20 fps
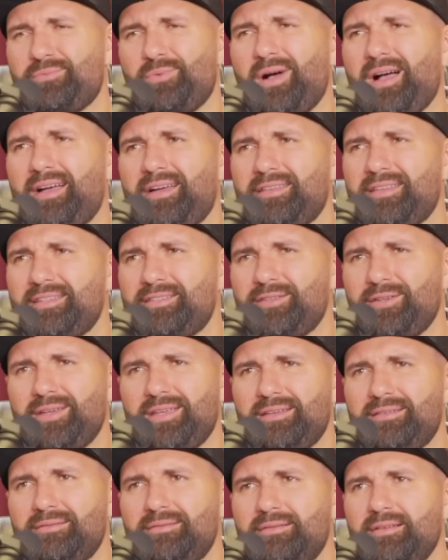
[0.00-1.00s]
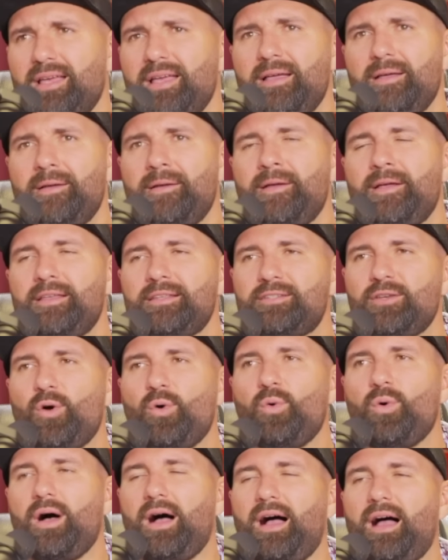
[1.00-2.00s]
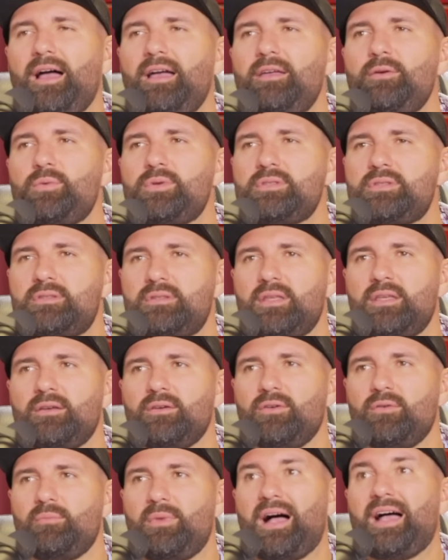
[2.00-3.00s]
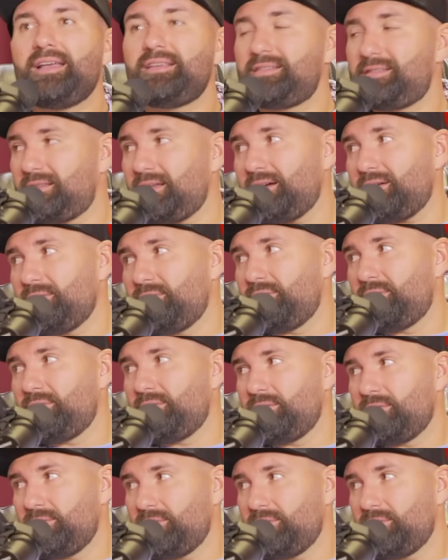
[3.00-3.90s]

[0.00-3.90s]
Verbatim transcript: wild. They took it. So I would steal my stuff